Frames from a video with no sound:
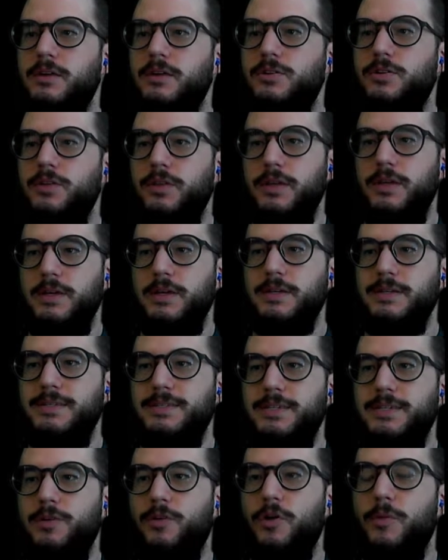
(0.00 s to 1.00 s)
to the
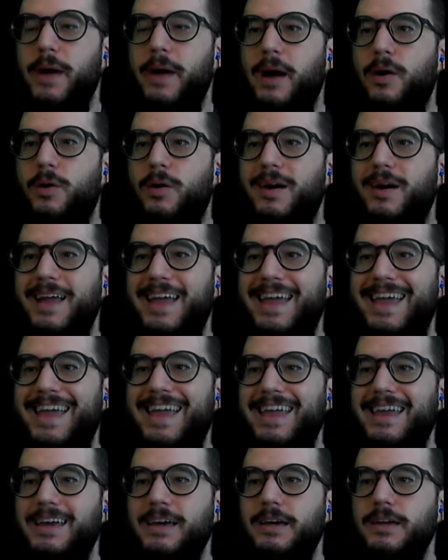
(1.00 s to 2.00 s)
0 power
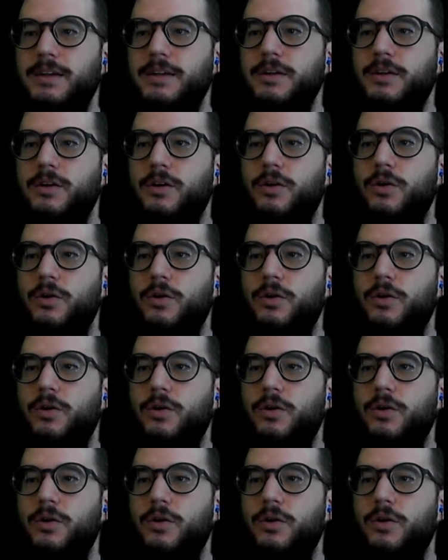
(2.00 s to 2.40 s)
and